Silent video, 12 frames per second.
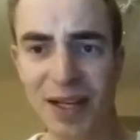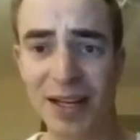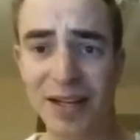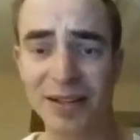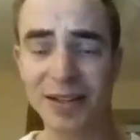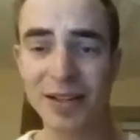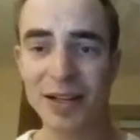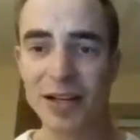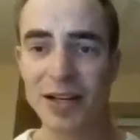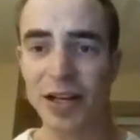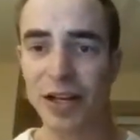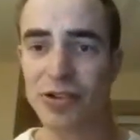and
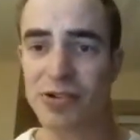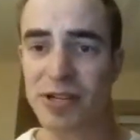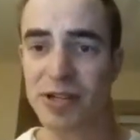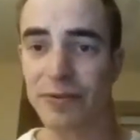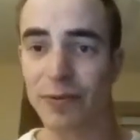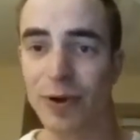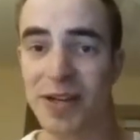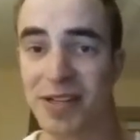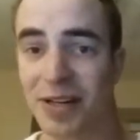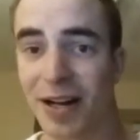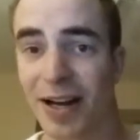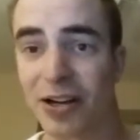it uses the voice,
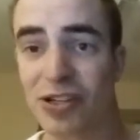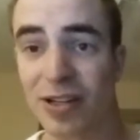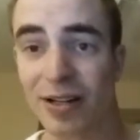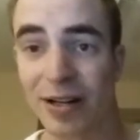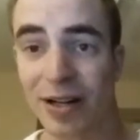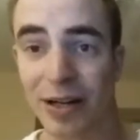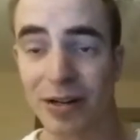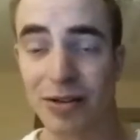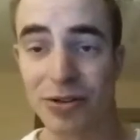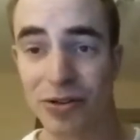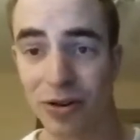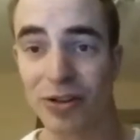and it actually like
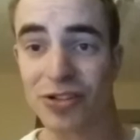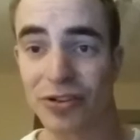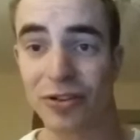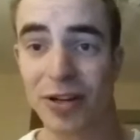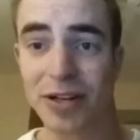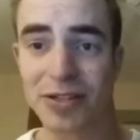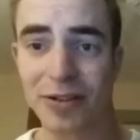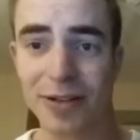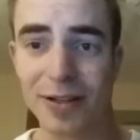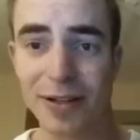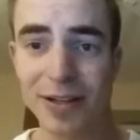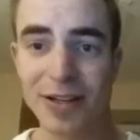talks dirty to
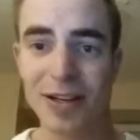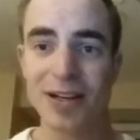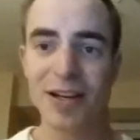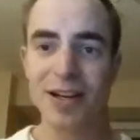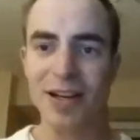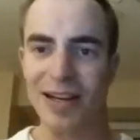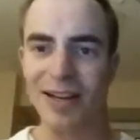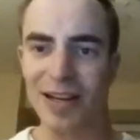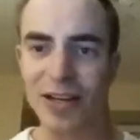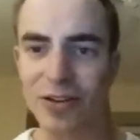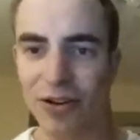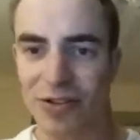you. He
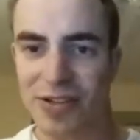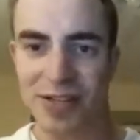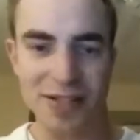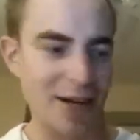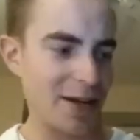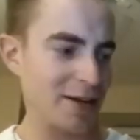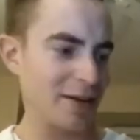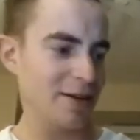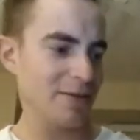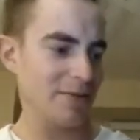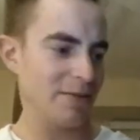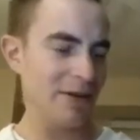like curses at
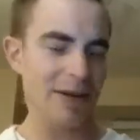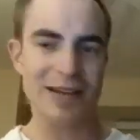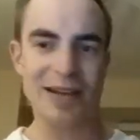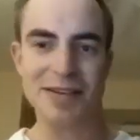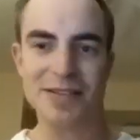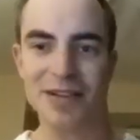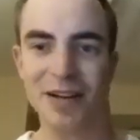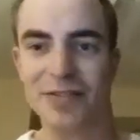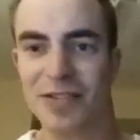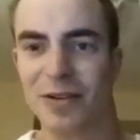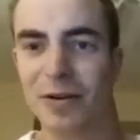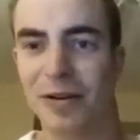you and
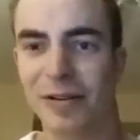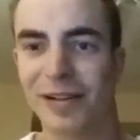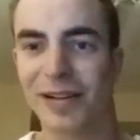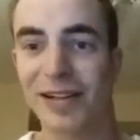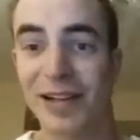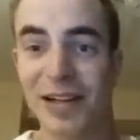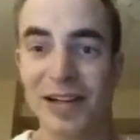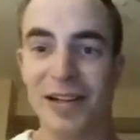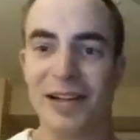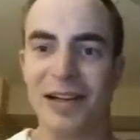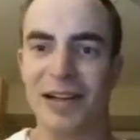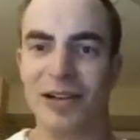stuff, so I
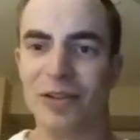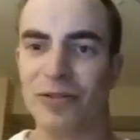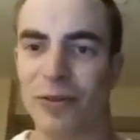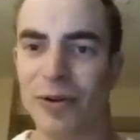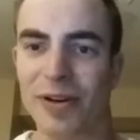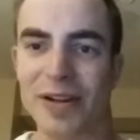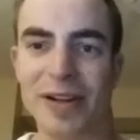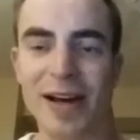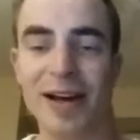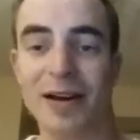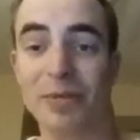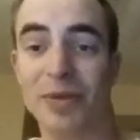look forward to
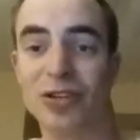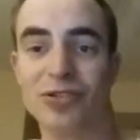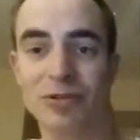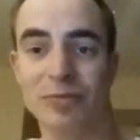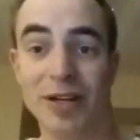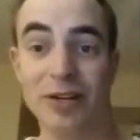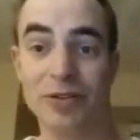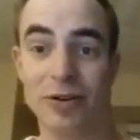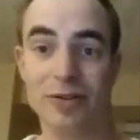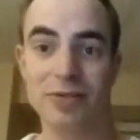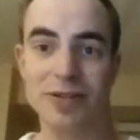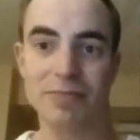that. I'll make sure my
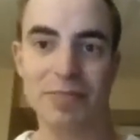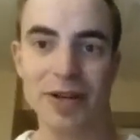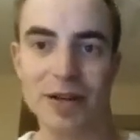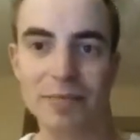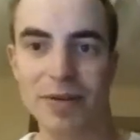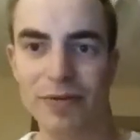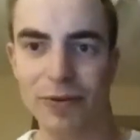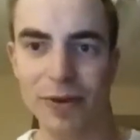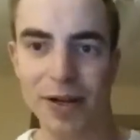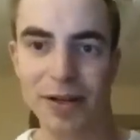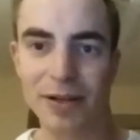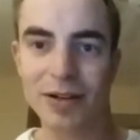daughter's in bed
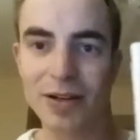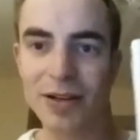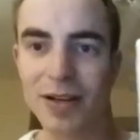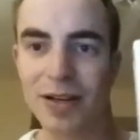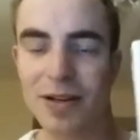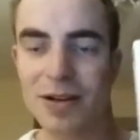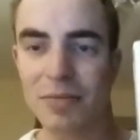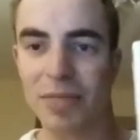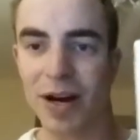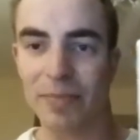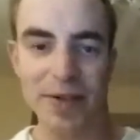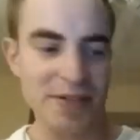before I
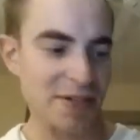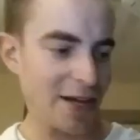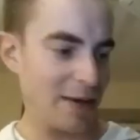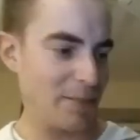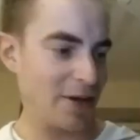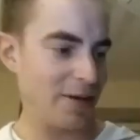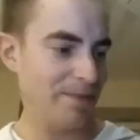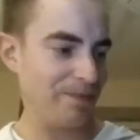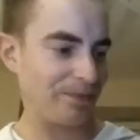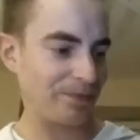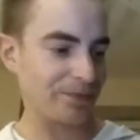pop this game in.